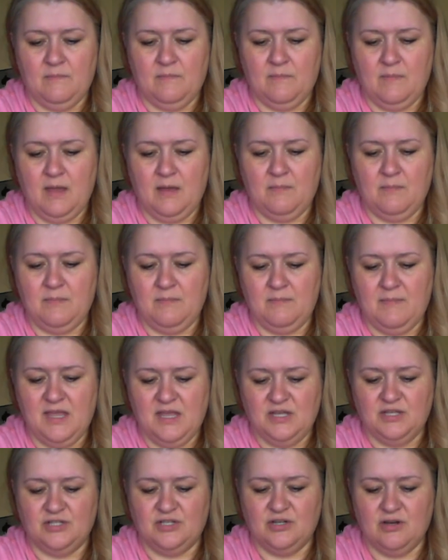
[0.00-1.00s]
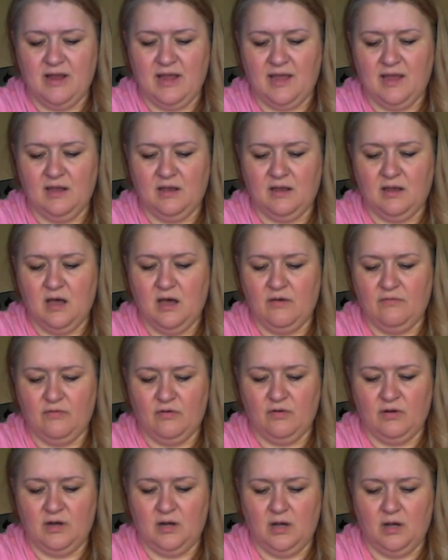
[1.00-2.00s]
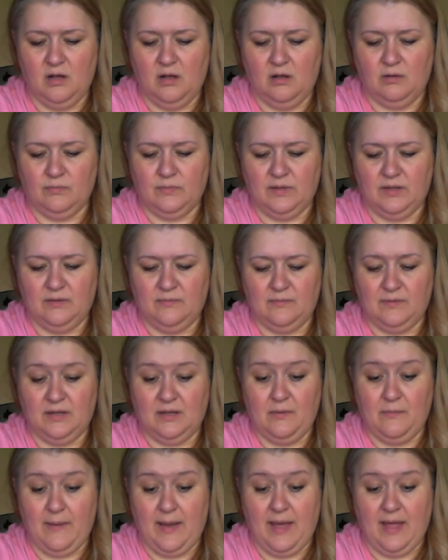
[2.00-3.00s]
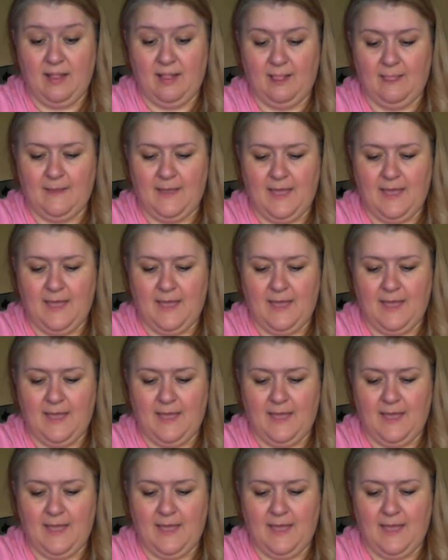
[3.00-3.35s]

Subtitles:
I'm making sure I cover it all really, really well.